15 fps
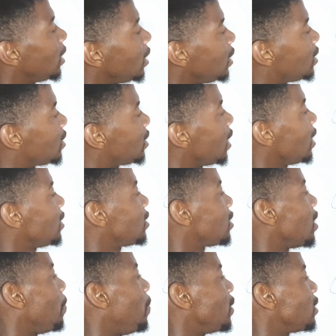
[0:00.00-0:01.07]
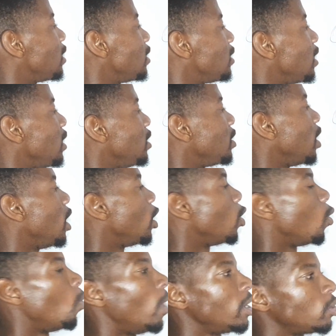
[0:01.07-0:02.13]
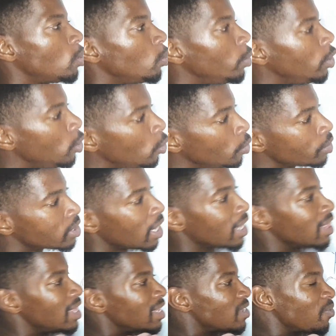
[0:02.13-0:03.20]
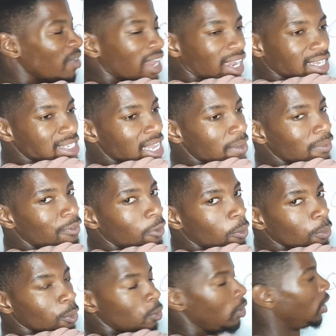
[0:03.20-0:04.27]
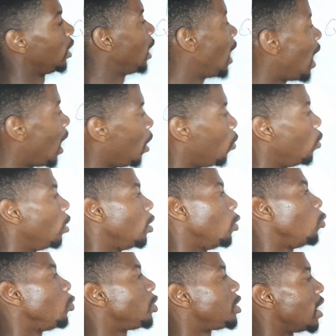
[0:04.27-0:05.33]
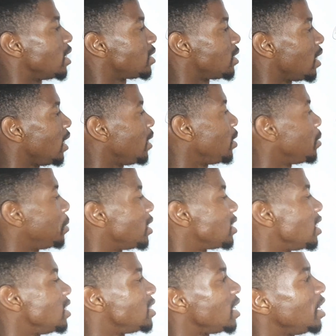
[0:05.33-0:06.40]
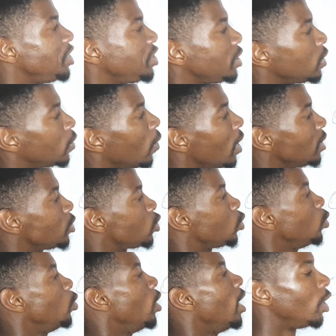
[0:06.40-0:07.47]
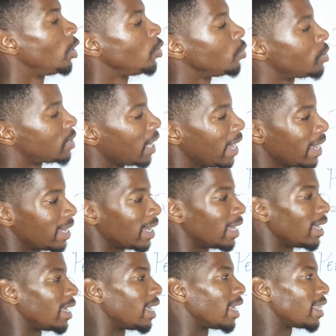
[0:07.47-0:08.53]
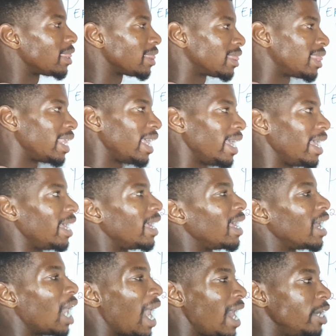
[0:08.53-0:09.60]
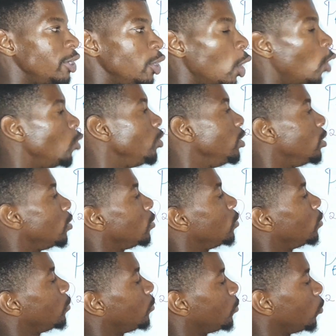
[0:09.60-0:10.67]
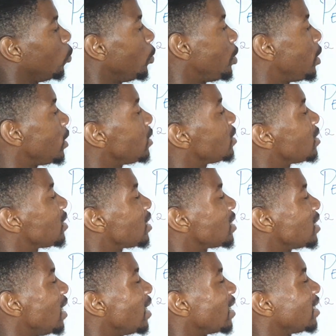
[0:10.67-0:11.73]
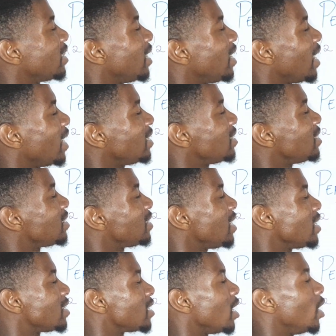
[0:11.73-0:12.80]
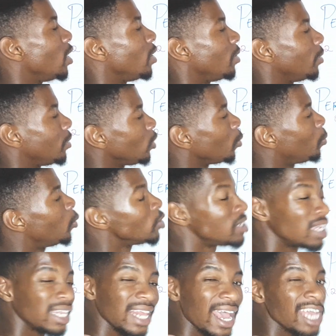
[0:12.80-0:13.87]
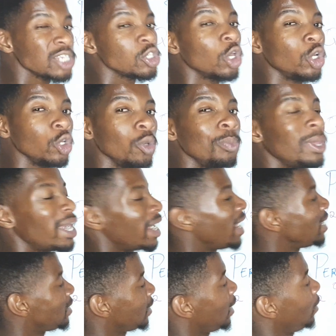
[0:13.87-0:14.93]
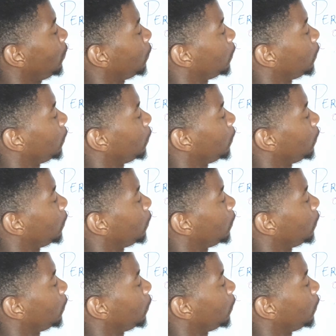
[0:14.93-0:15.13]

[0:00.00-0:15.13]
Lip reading: it says the percentage. What do we use? This very same formula. How? We just say percentage equals to, you take the unknown, which is 696, you put it as your numerator,